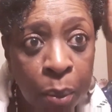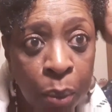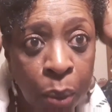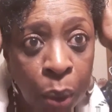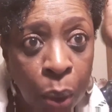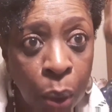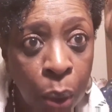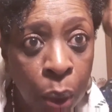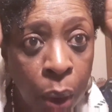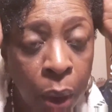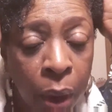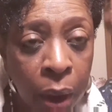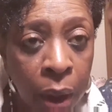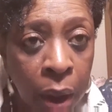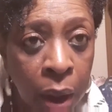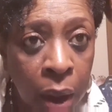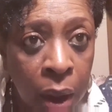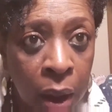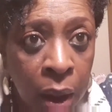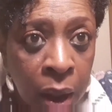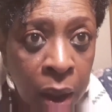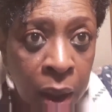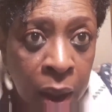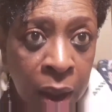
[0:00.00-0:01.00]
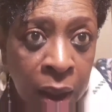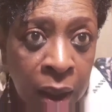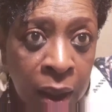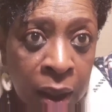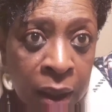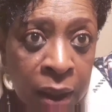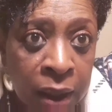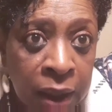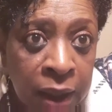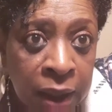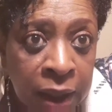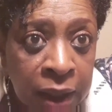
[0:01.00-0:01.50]
more
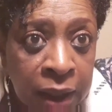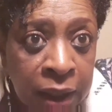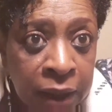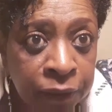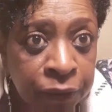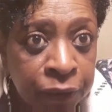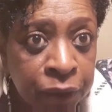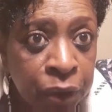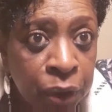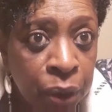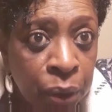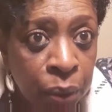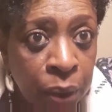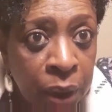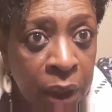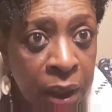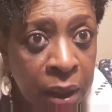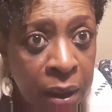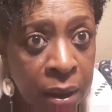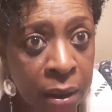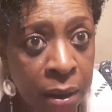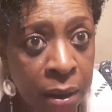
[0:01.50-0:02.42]
lift to it.